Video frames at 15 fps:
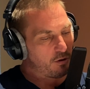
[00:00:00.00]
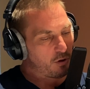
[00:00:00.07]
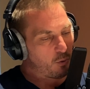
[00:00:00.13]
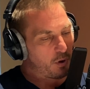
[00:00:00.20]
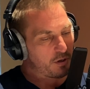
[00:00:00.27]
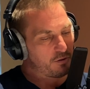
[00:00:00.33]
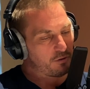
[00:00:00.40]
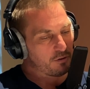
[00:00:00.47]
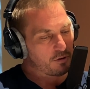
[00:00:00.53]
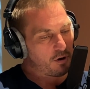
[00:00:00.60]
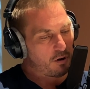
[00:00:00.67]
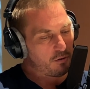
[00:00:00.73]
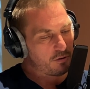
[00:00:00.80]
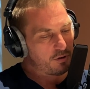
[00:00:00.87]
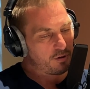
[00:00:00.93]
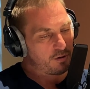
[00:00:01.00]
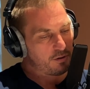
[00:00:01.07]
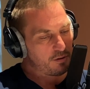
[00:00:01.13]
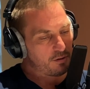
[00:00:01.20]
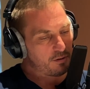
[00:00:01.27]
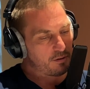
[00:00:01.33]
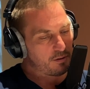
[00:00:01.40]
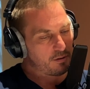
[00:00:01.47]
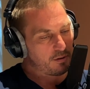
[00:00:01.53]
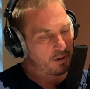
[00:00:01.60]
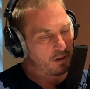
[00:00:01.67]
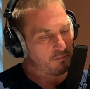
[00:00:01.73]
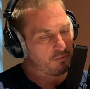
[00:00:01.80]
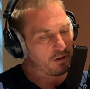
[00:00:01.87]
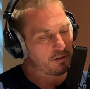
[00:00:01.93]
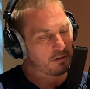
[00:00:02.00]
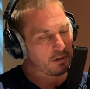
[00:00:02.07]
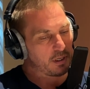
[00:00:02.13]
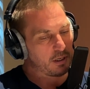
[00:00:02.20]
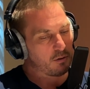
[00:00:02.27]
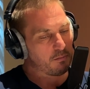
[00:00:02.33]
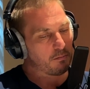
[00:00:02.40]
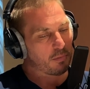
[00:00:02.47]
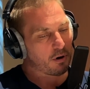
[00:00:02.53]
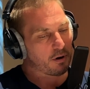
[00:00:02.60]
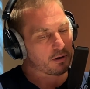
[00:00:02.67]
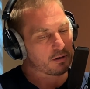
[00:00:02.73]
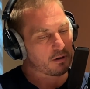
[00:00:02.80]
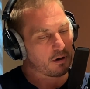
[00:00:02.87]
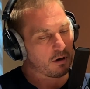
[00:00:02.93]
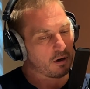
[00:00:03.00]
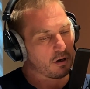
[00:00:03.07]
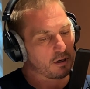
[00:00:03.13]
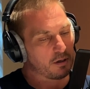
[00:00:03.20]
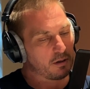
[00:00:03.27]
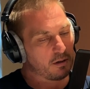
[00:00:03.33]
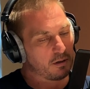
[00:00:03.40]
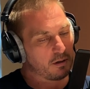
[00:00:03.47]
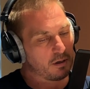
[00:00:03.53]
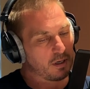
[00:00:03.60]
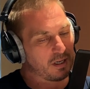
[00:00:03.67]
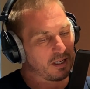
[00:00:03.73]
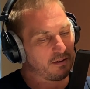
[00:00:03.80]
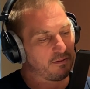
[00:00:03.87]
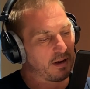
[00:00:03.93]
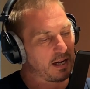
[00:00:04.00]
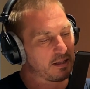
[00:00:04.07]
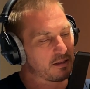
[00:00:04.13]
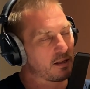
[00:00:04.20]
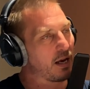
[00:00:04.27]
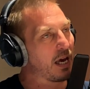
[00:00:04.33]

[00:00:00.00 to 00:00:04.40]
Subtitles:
equestrian coach, and recently you embarked on an advanced